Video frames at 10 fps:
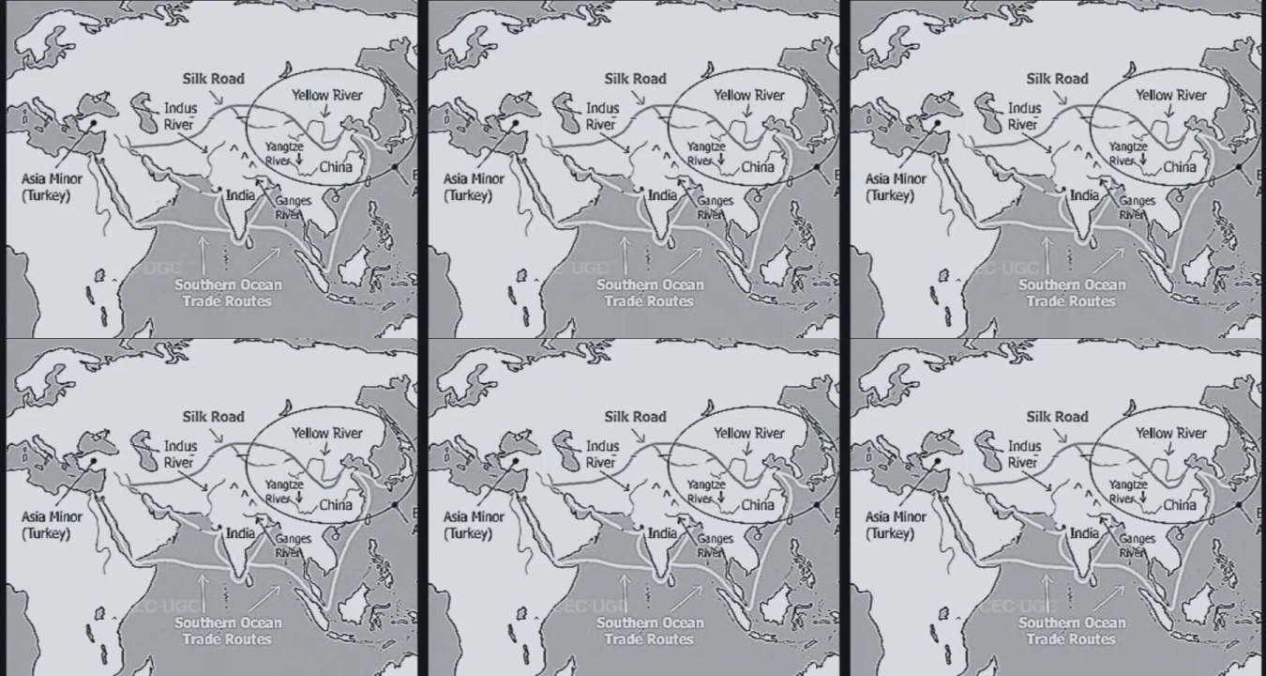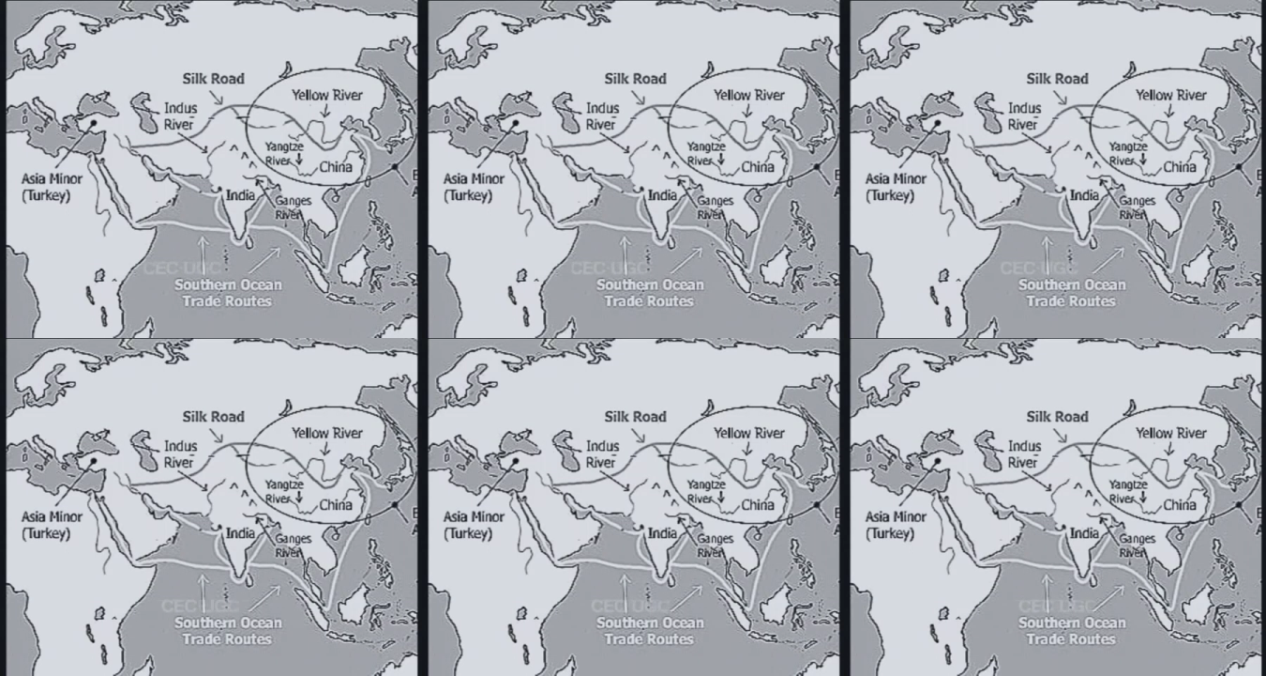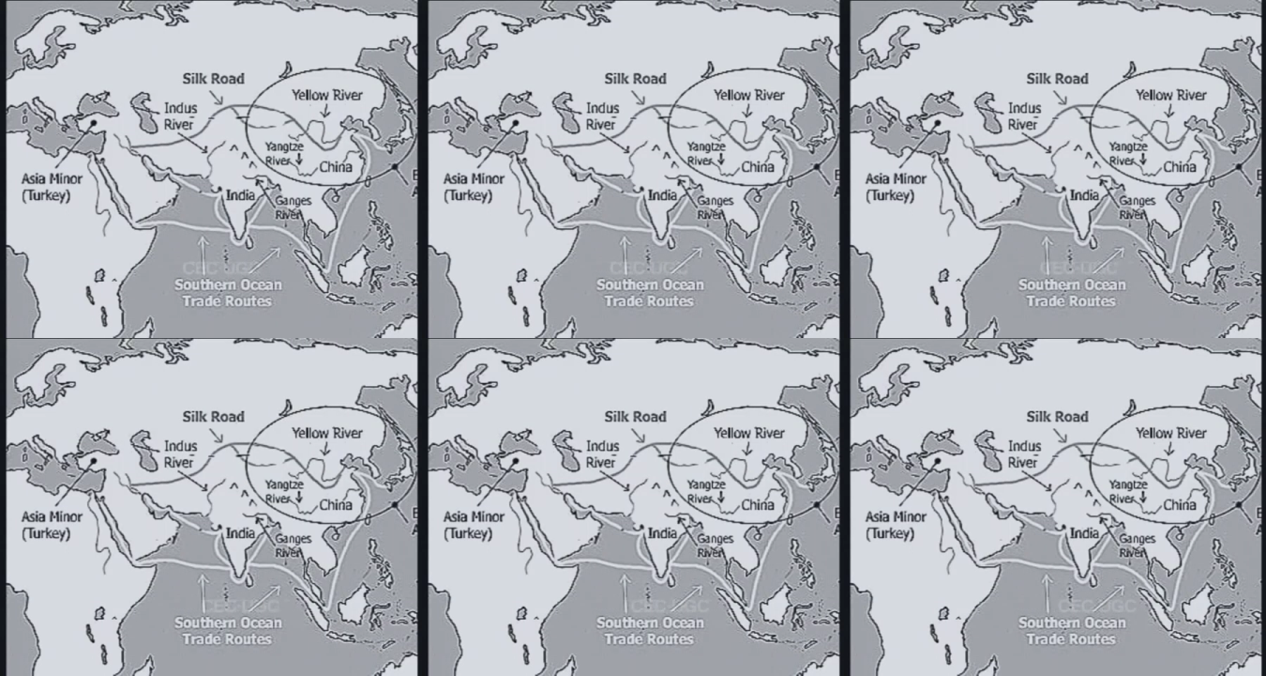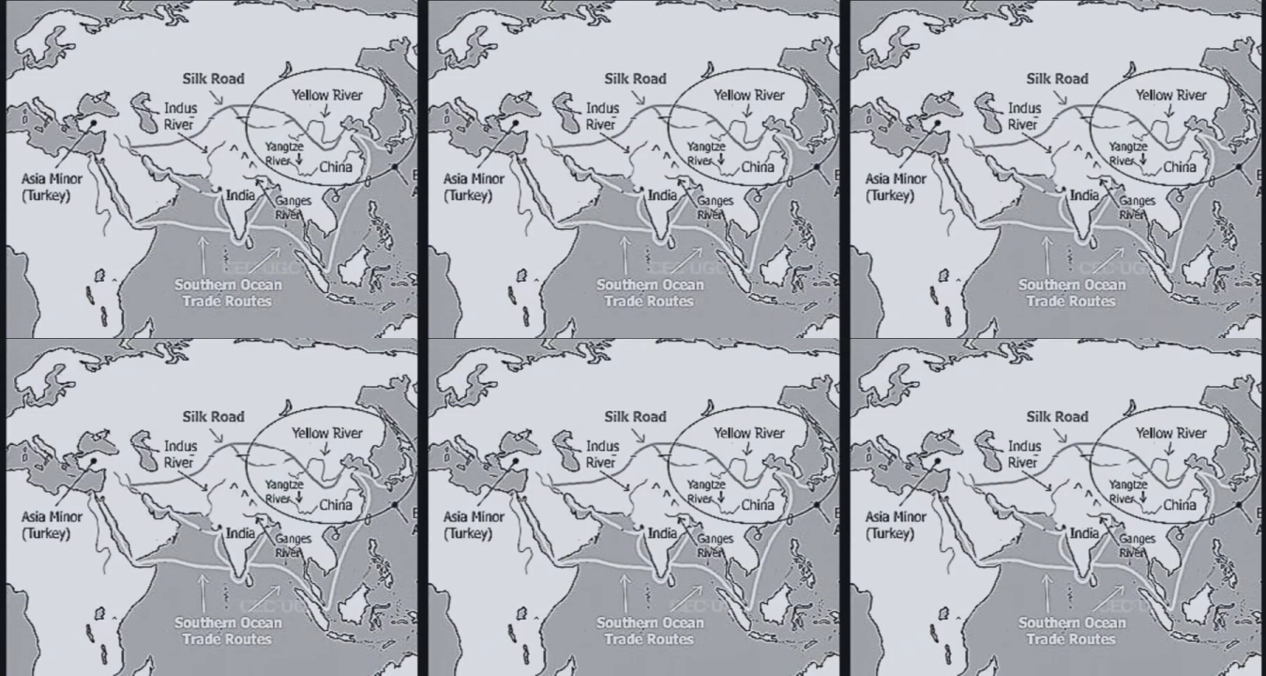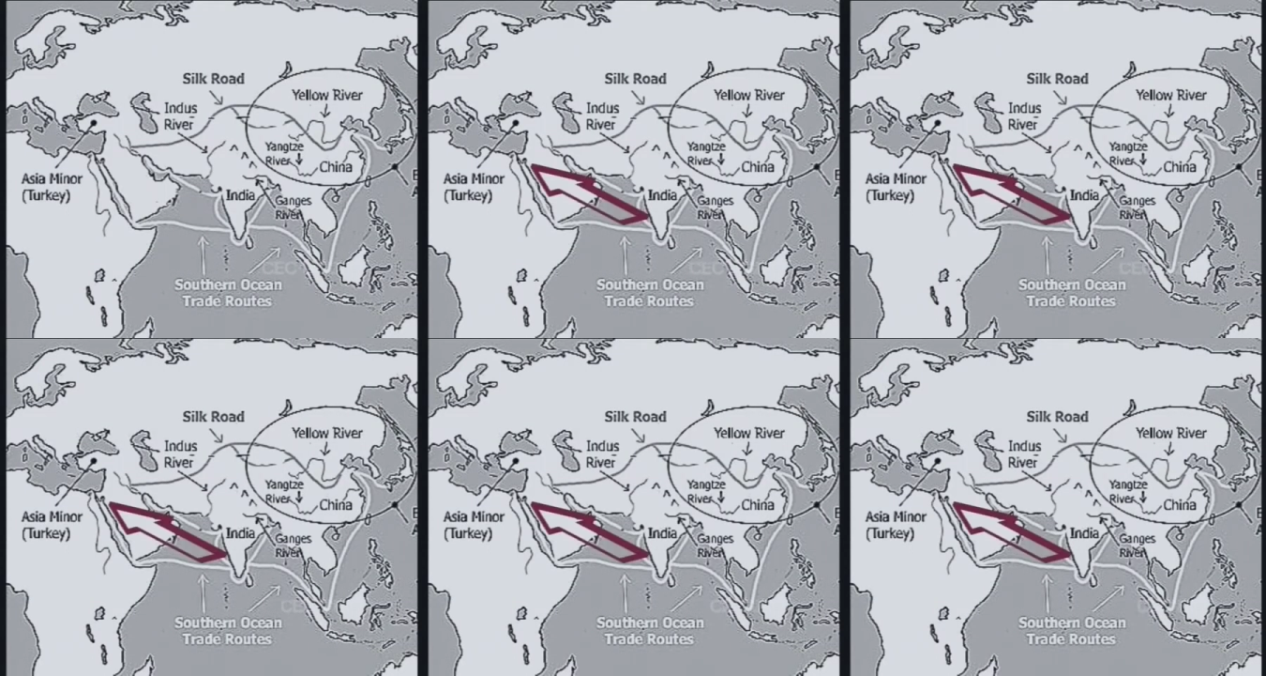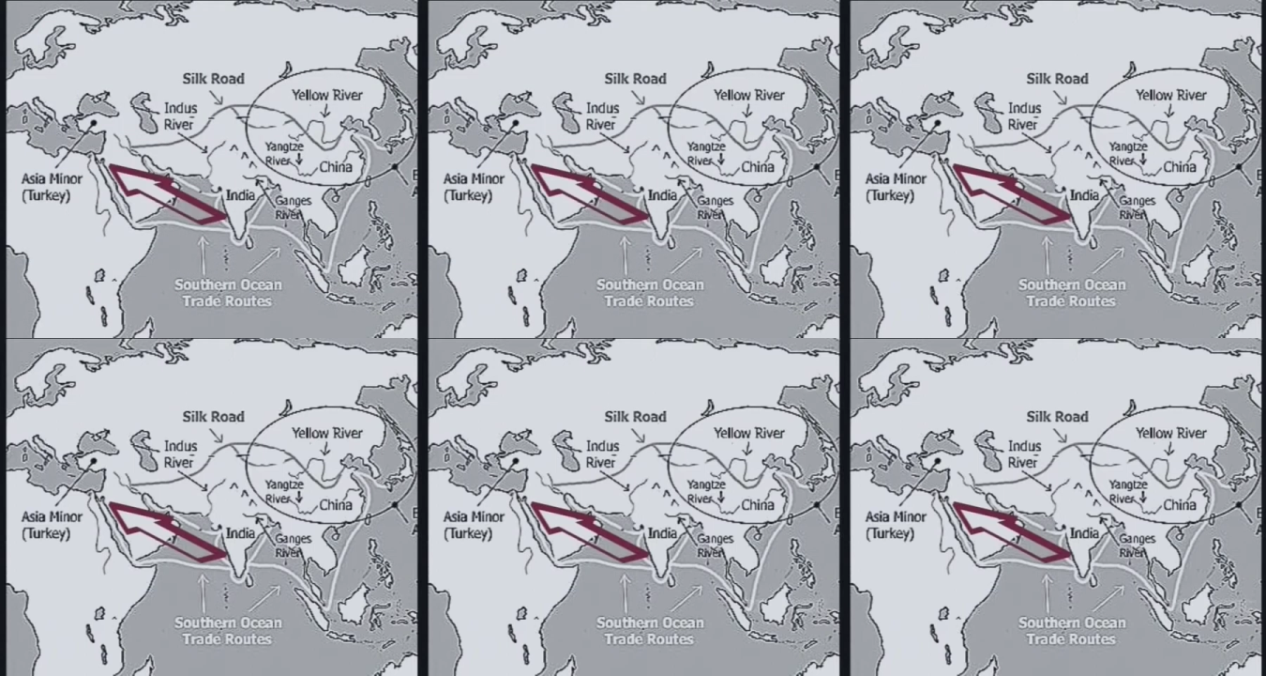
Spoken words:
(no speaker visible)